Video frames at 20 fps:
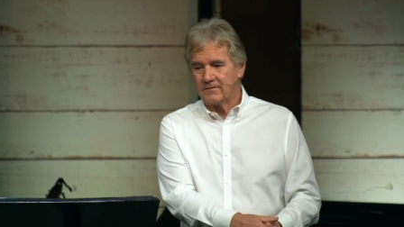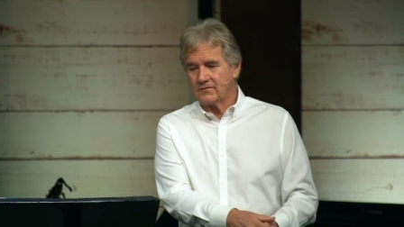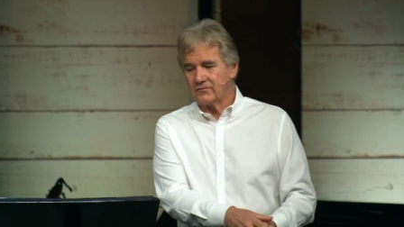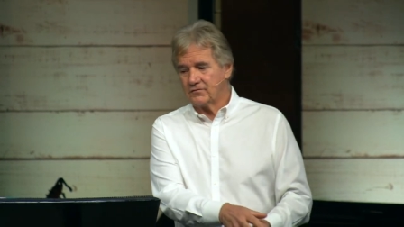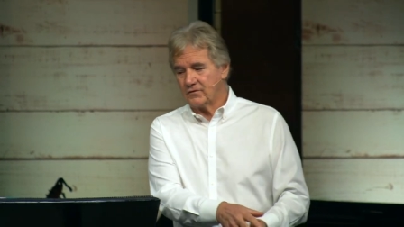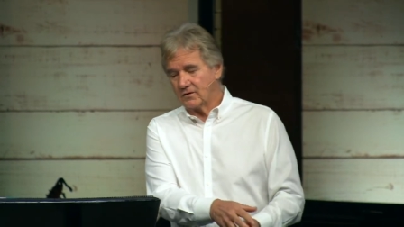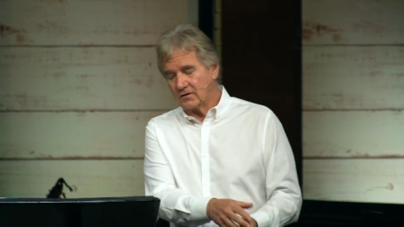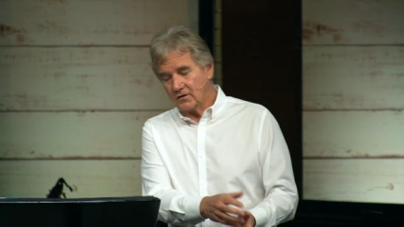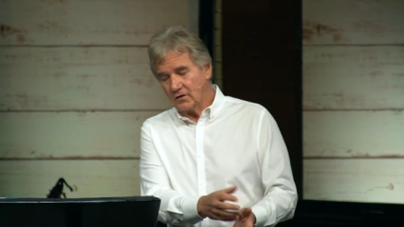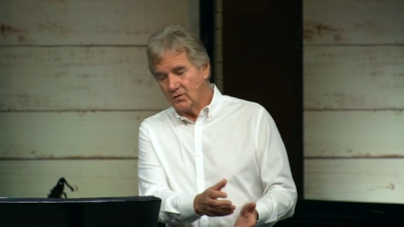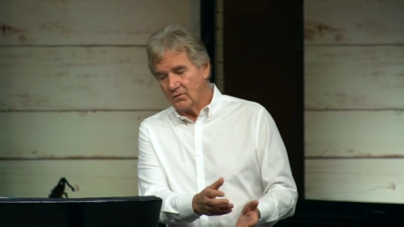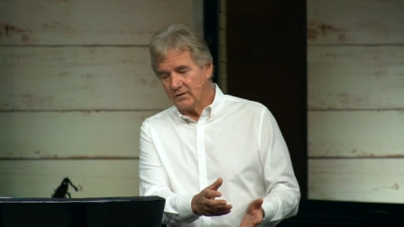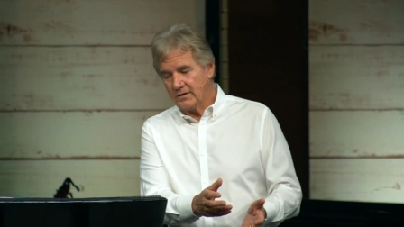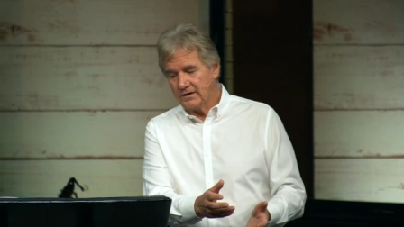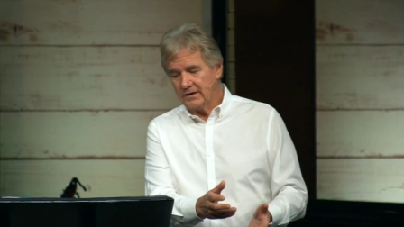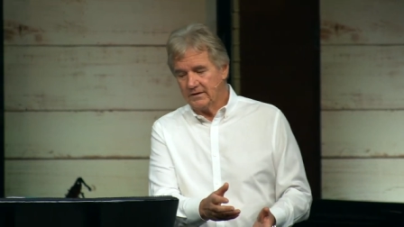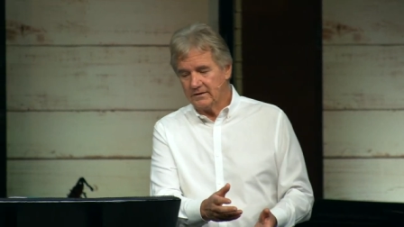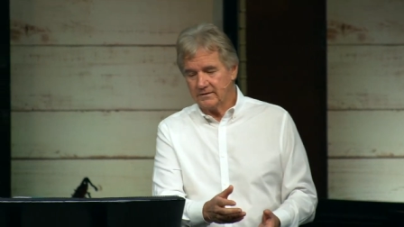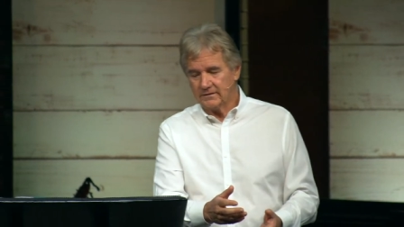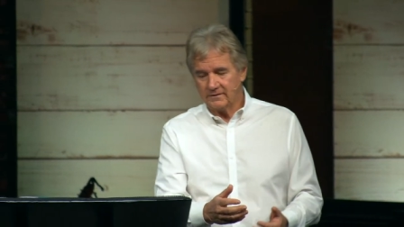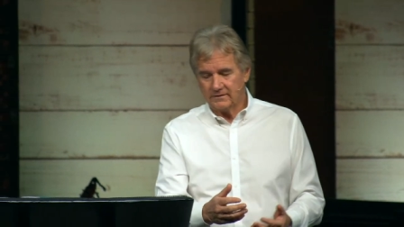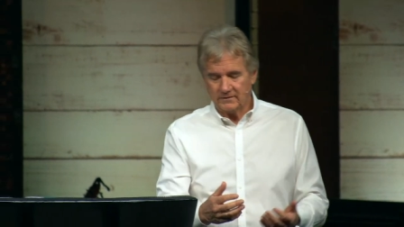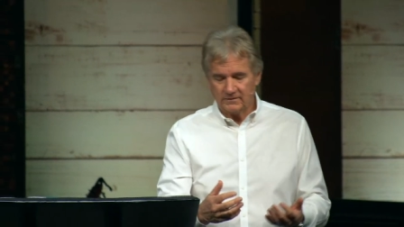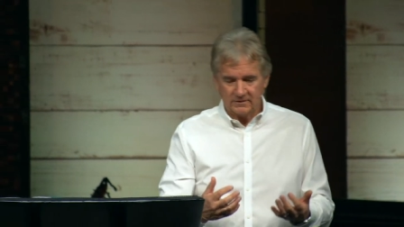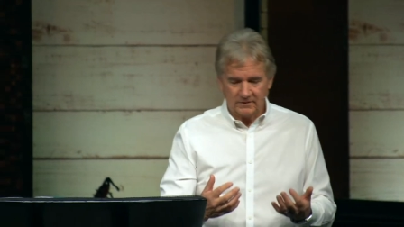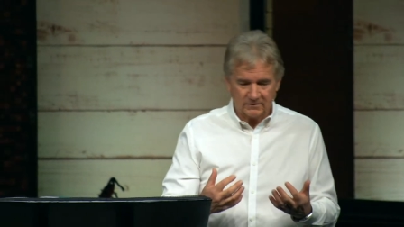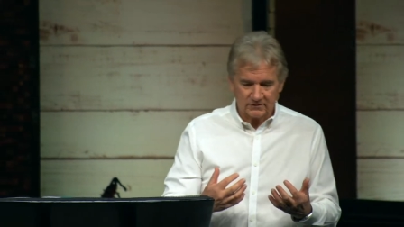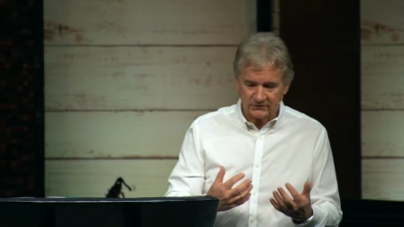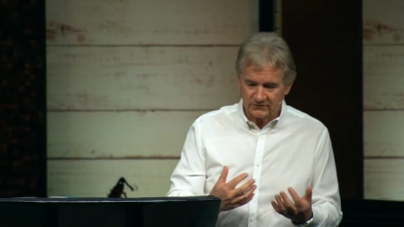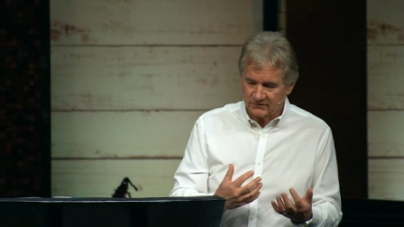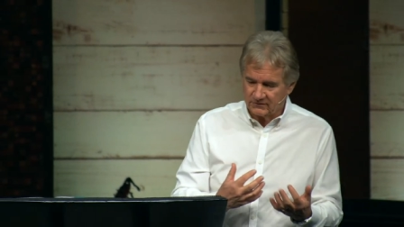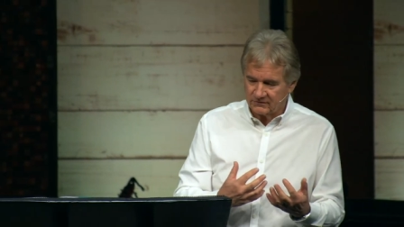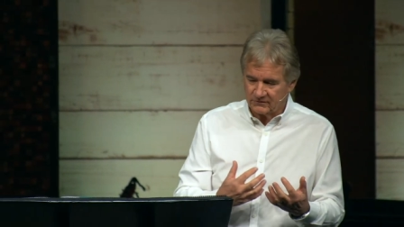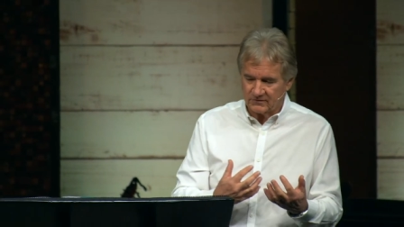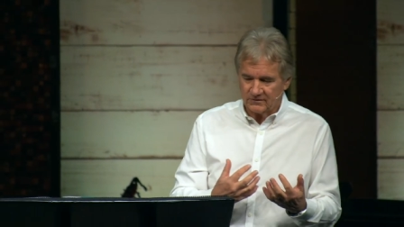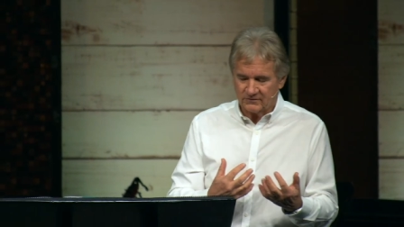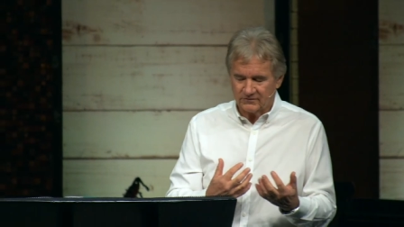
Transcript: So I go in, and there's this,